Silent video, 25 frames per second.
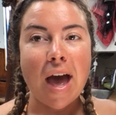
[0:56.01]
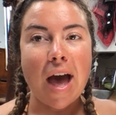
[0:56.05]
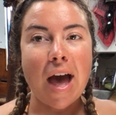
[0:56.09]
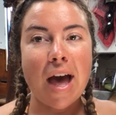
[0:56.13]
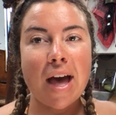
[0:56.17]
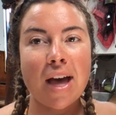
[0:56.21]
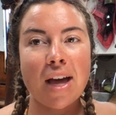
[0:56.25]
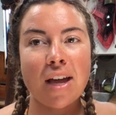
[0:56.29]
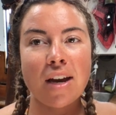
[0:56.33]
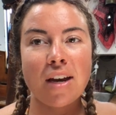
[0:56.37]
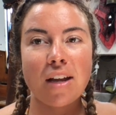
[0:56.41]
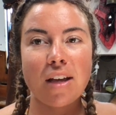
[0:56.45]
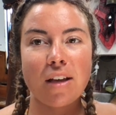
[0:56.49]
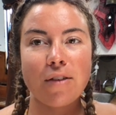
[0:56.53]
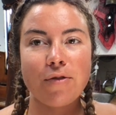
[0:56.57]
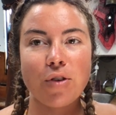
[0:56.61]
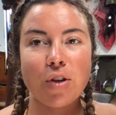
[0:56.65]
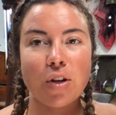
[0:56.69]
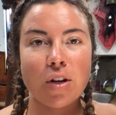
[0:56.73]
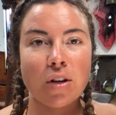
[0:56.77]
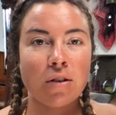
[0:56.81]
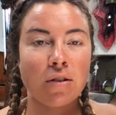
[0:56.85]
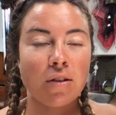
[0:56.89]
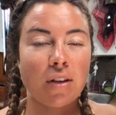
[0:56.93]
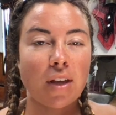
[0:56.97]
And if you
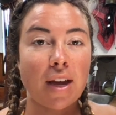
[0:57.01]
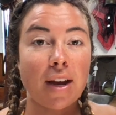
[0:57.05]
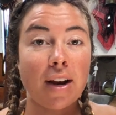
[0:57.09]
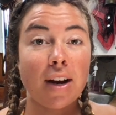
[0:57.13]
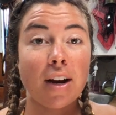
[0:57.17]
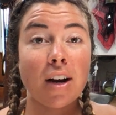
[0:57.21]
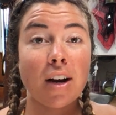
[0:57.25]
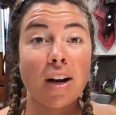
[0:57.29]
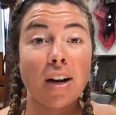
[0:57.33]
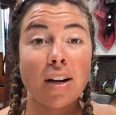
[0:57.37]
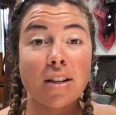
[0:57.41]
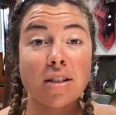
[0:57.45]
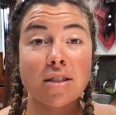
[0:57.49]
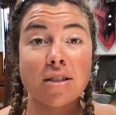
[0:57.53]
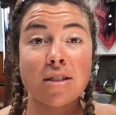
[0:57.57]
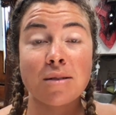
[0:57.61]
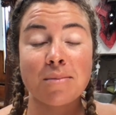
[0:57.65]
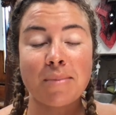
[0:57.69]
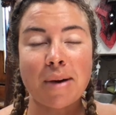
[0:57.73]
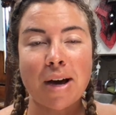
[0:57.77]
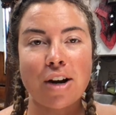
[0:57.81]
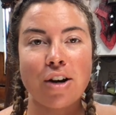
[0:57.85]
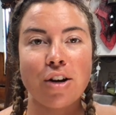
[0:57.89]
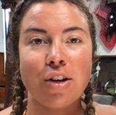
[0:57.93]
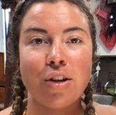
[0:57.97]
don't care, it doesn't
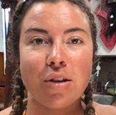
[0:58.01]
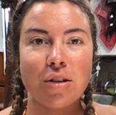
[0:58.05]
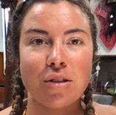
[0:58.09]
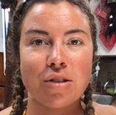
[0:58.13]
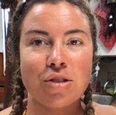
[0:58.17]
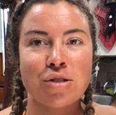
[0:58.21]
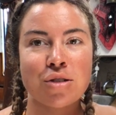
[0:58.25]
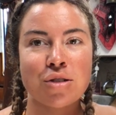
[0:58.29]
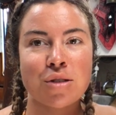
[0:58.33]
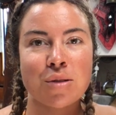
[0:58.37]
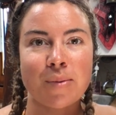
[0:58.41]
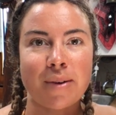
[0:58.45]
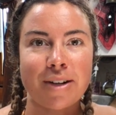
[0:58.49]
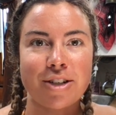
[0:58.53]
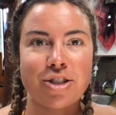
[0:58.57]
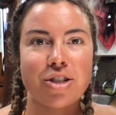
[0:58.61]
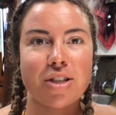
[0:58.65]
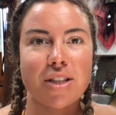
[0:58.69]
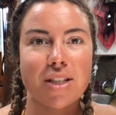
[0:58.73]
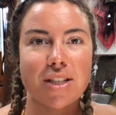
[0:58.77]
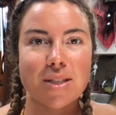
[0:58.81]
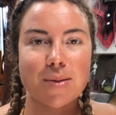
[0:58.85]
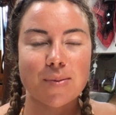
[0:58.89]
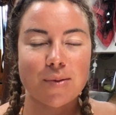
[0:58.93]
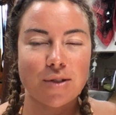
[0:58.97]
matter, you can just watch
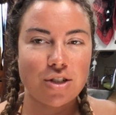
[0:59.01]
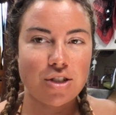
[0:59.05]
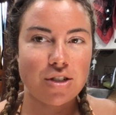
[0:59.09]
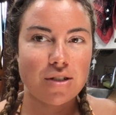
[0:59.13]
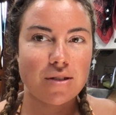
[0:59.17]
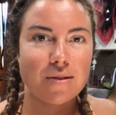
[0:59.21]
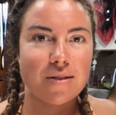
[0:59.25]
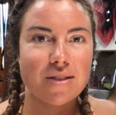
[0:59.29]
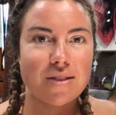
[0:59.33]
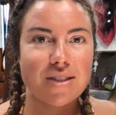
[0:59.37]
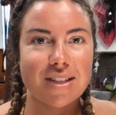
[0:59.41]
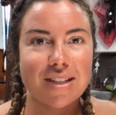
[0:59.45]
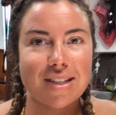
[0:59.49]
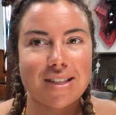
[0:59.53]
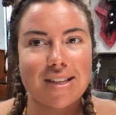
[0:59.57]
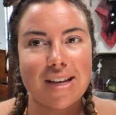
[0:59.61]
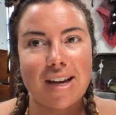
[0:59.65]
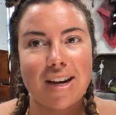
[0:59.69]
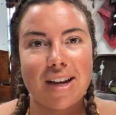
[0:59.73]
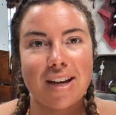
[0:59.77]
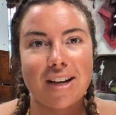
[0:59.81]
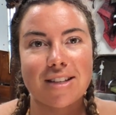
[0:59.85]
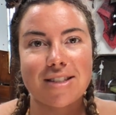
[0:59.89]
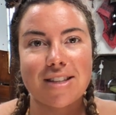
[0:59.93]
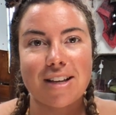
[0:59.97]
this one too. It's
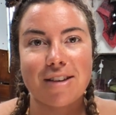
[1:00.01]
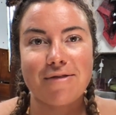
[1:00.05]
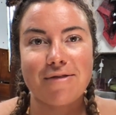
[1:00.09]
exciting because I